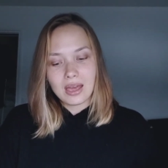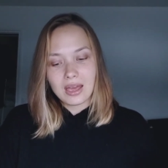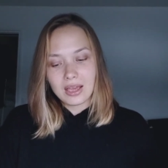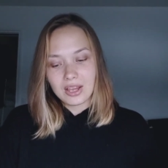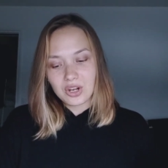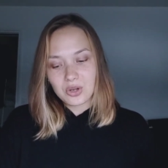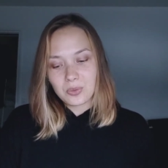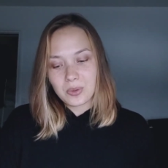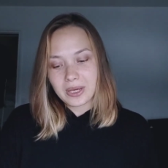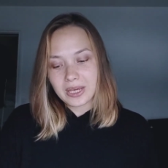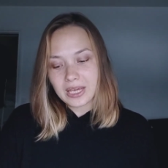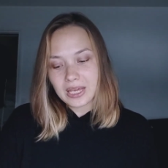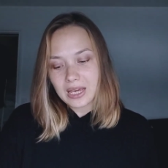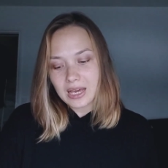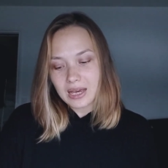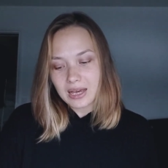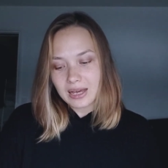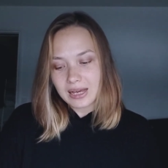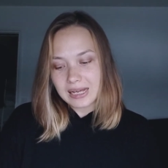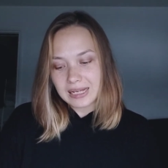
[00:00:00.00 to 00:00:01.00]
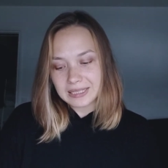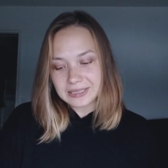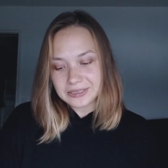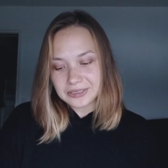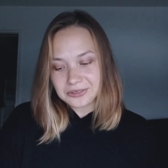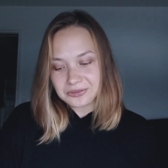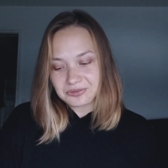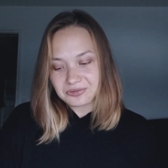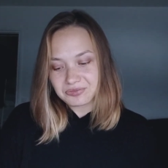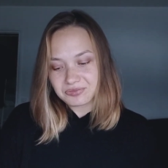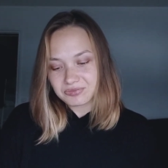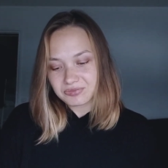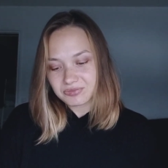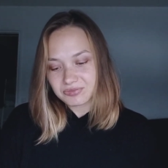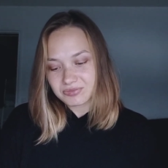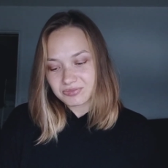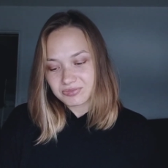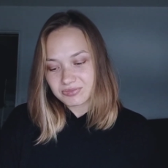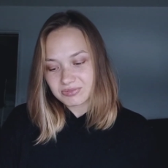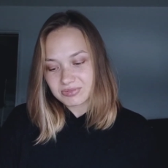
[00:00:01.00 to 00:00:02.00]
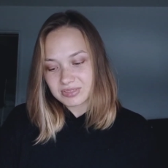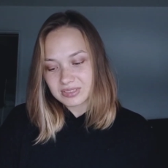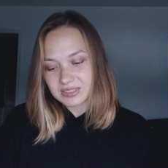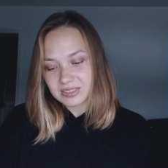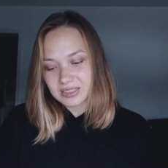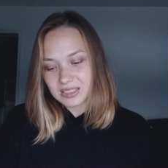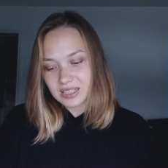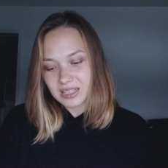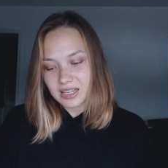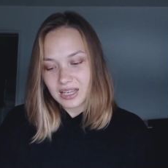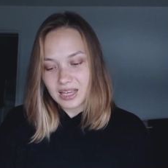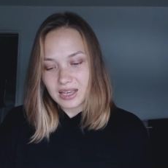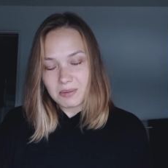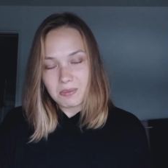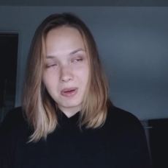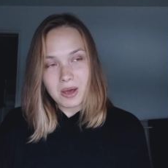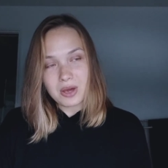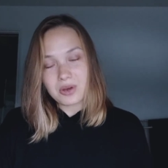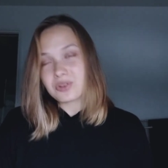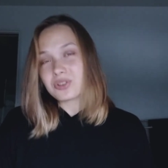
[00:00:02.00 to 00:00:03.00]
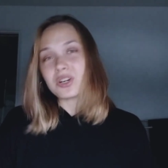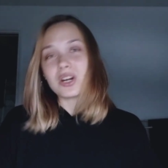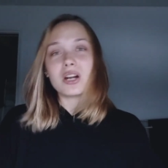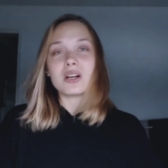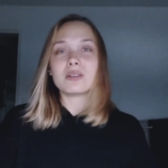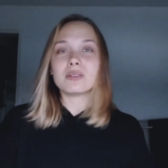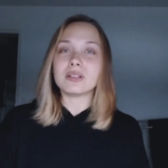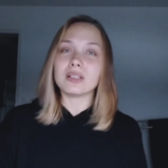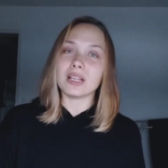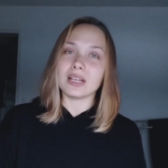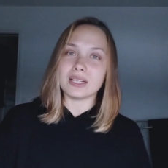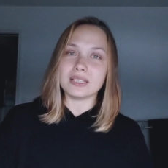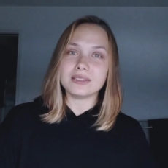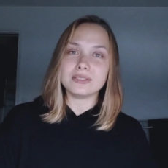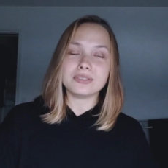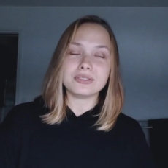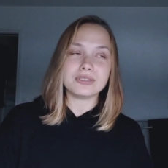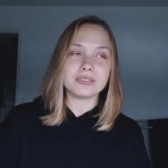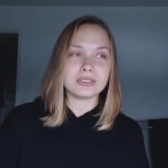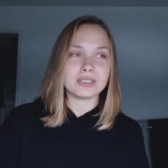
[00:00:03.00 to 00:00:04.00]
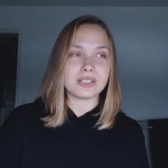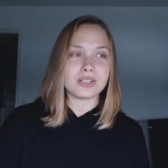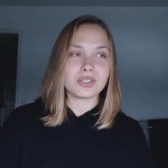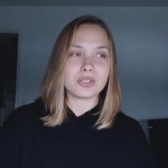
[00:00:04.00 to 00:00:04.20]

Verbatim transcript: anyway um, about our life uh,